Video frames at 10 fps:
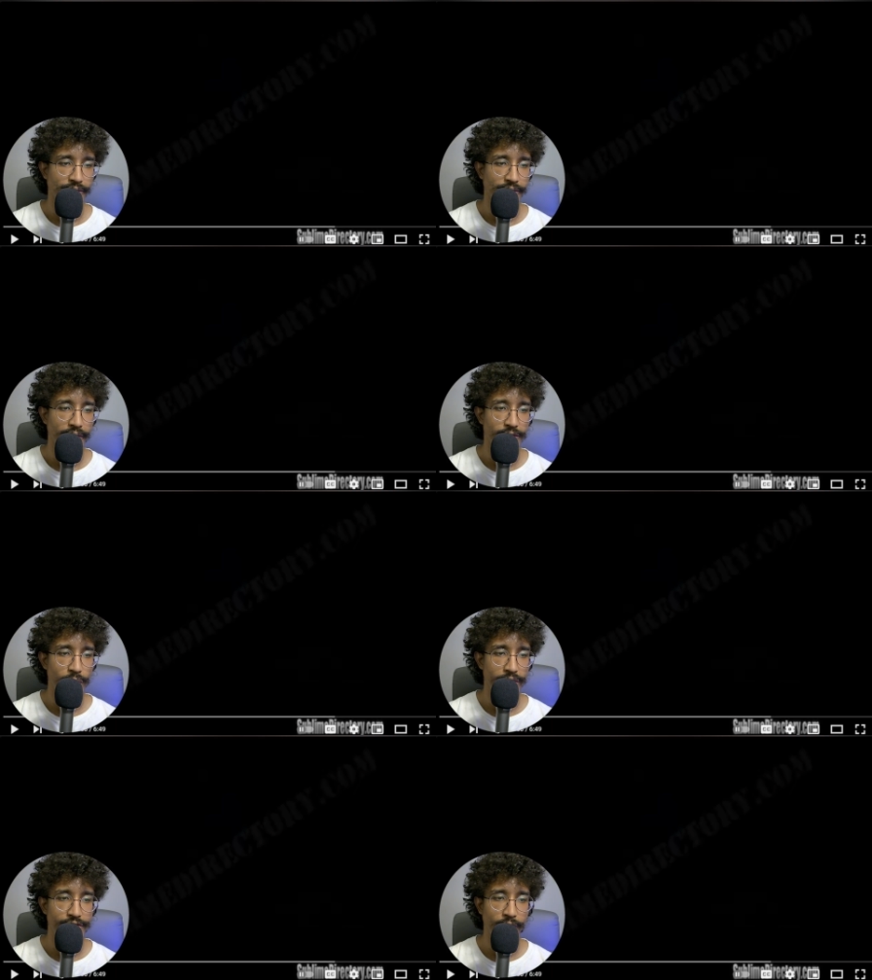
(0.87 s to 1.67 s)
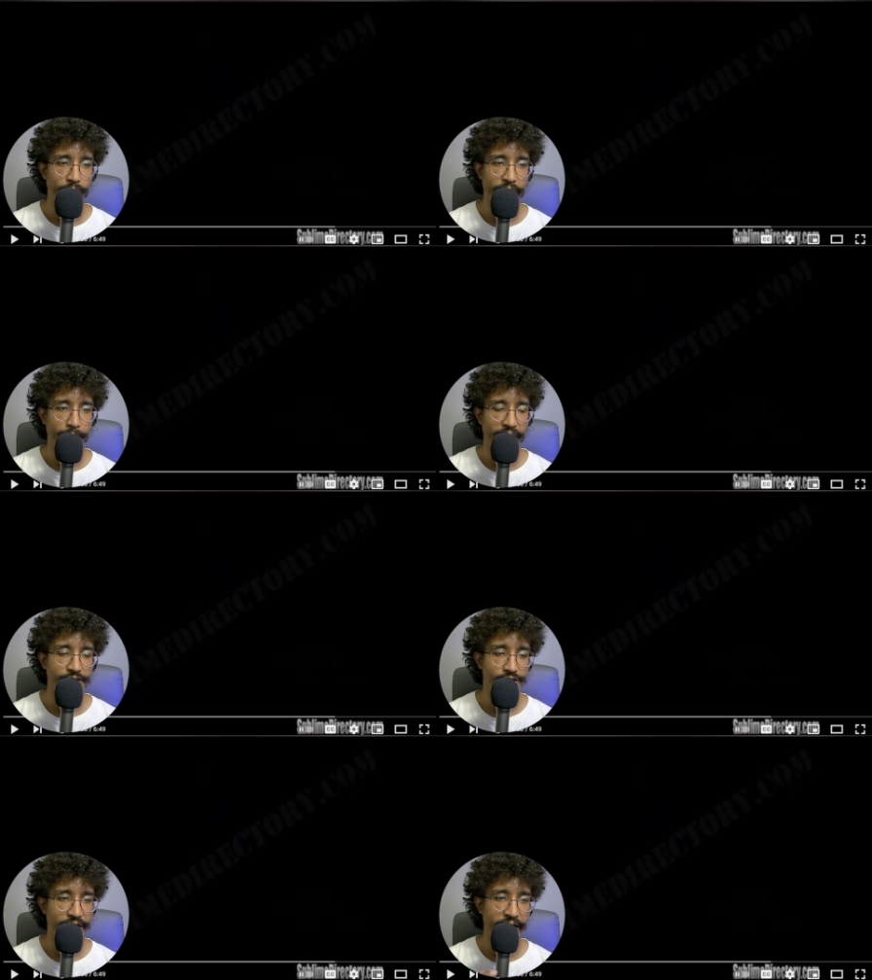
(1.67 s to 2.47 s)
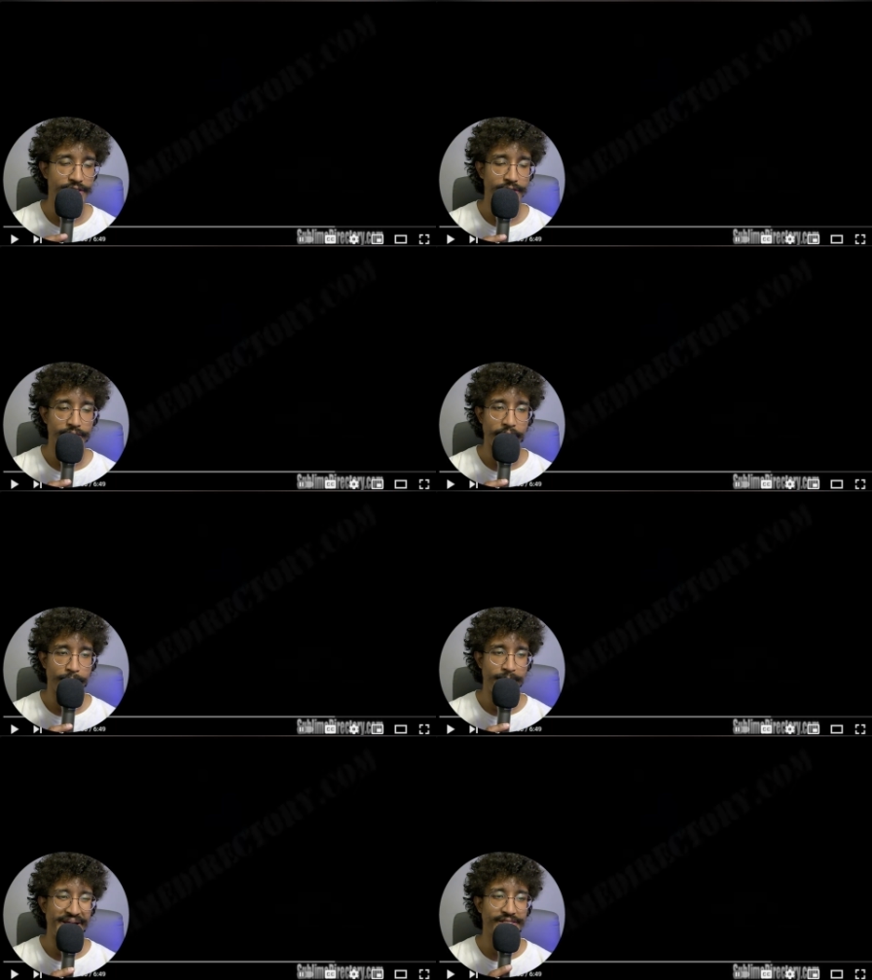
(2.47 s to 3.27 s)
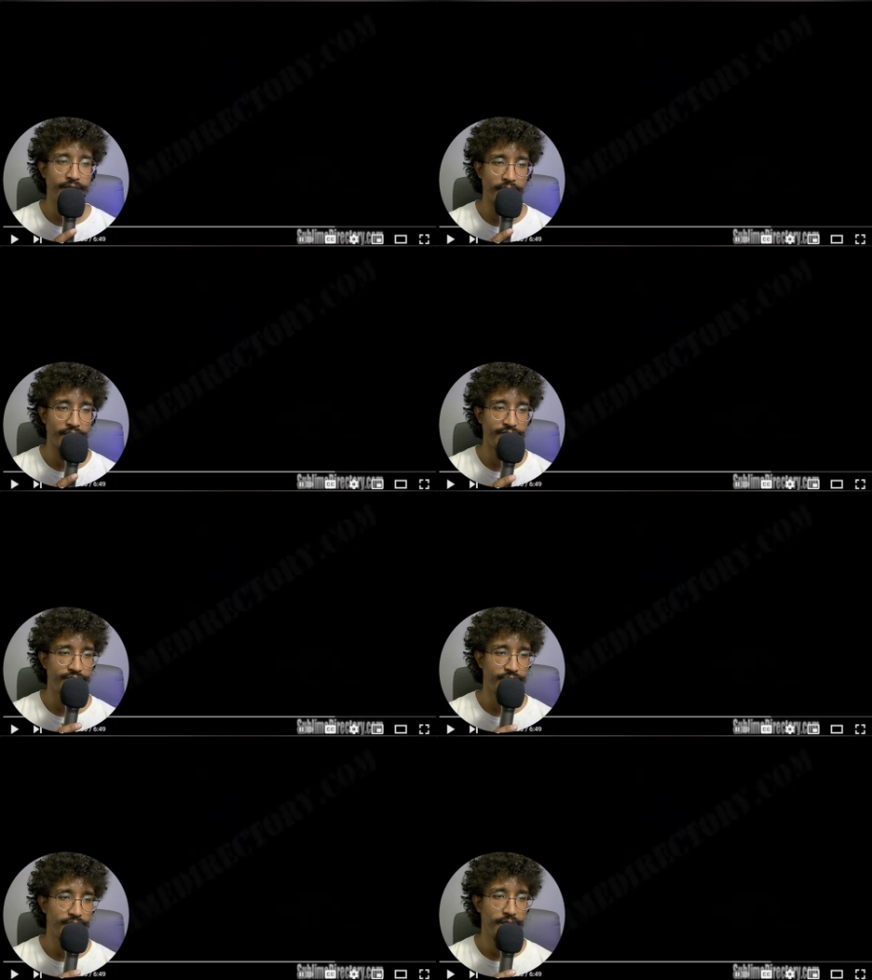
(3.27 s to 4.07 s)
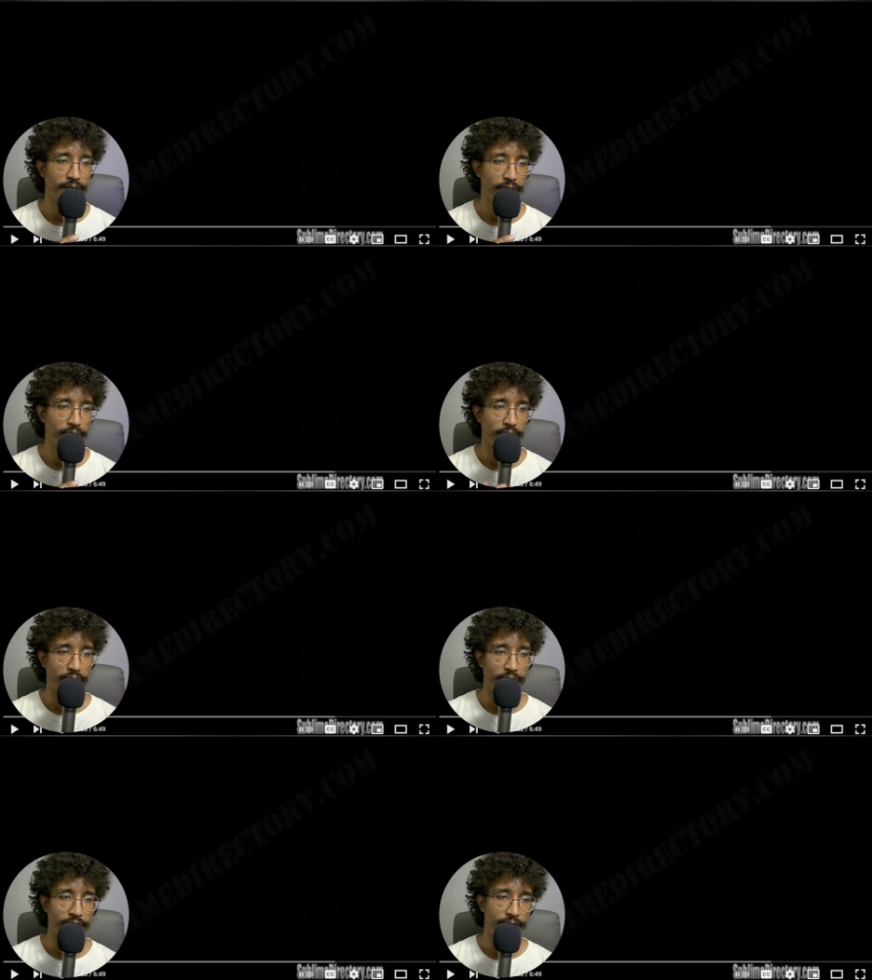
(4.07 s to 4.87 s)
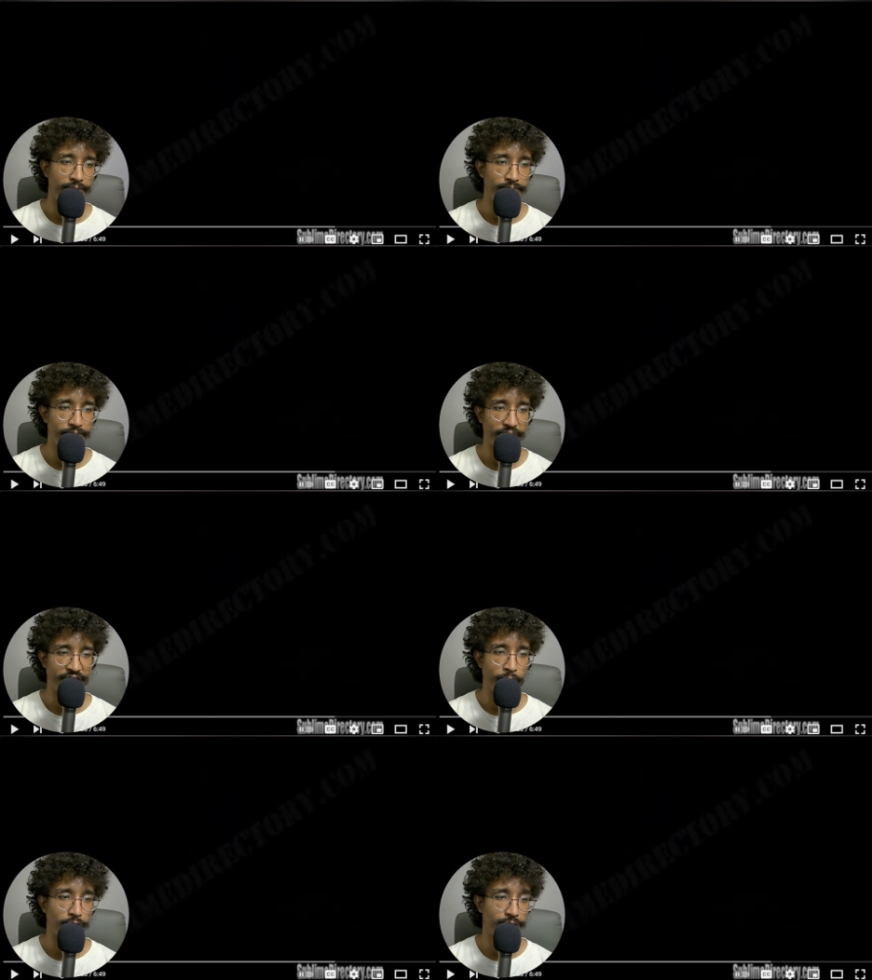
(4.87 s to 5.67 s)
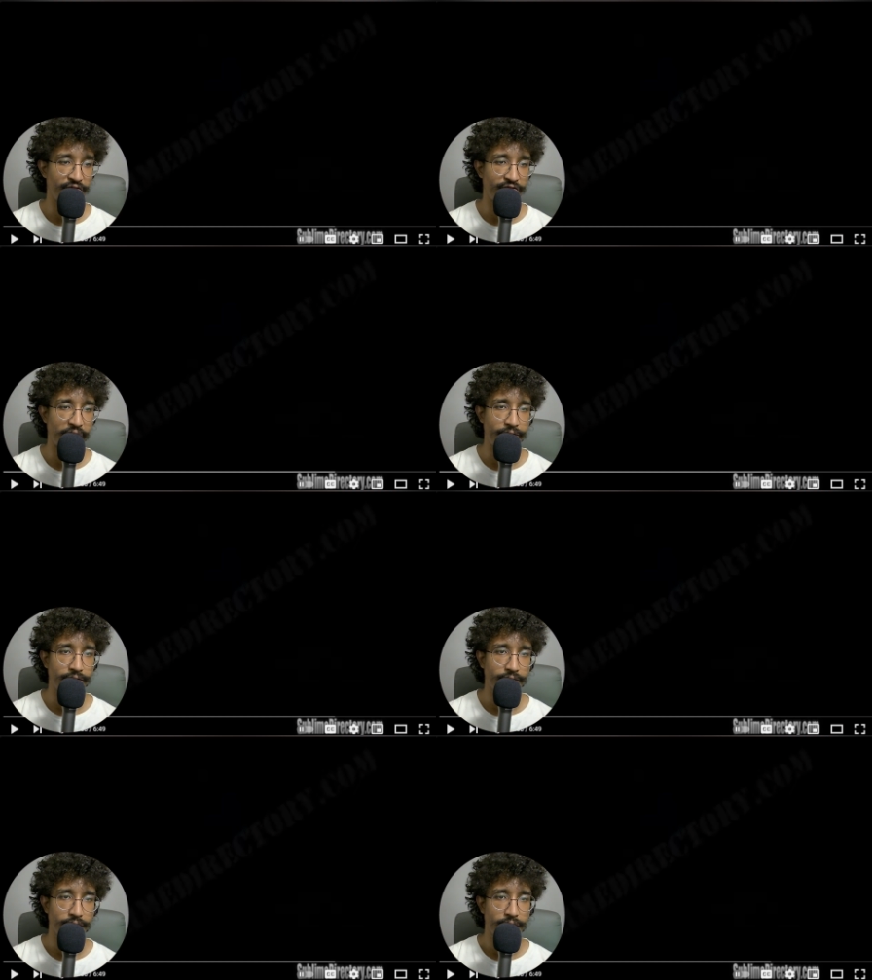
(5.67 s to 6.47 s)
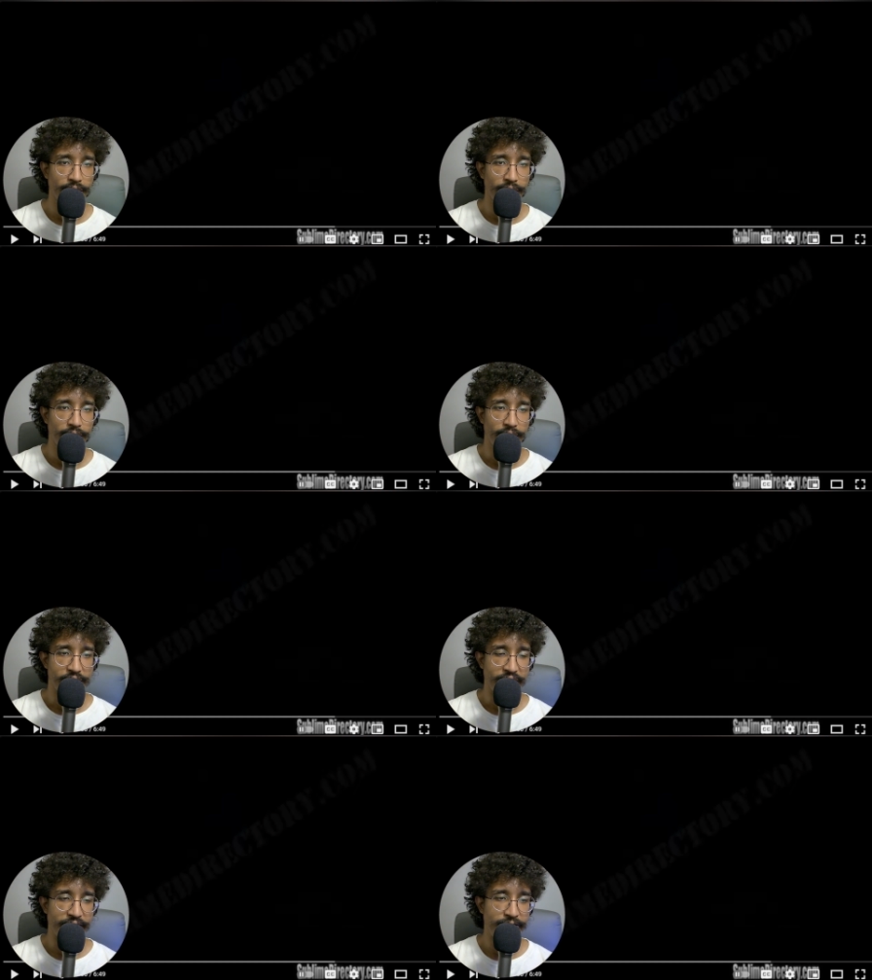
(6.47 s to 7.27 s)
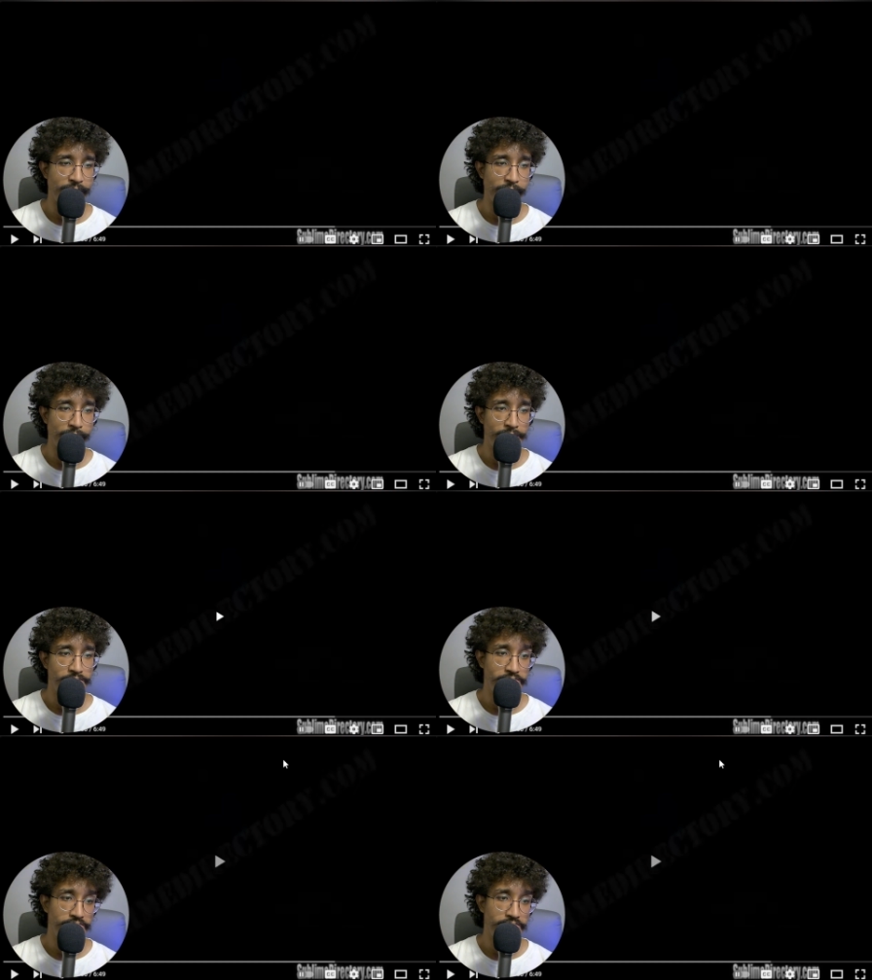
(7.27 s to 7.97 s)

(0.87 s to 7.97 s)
I was watching a Rampage Jackson uh, best of um, in The Ultimate Fighter, and um,